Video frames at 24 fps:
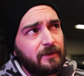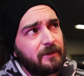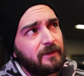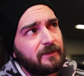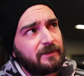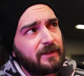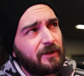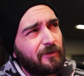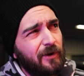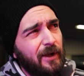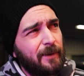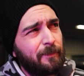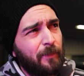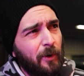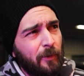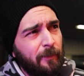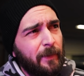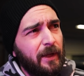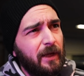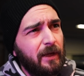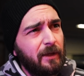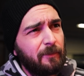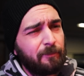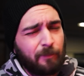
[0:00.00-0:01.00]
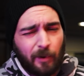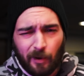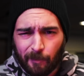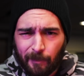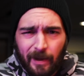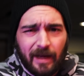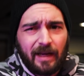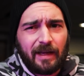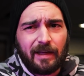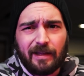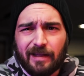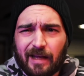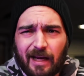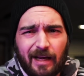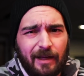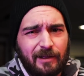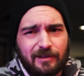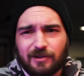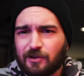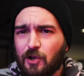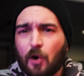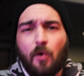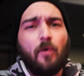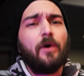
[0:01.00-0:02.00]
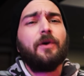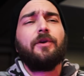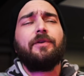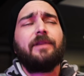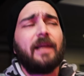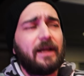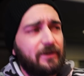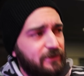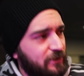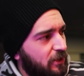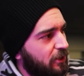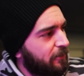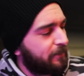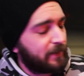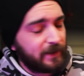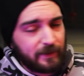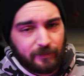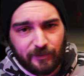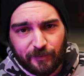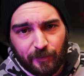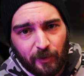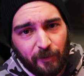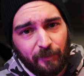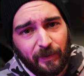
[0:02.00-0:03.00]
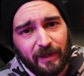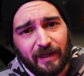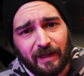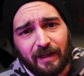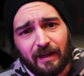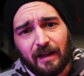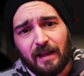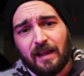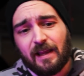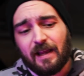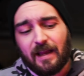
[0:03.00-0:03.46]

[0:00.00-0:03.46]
Is that right? Per minute. Yeah, 200,000 RPMs per minute.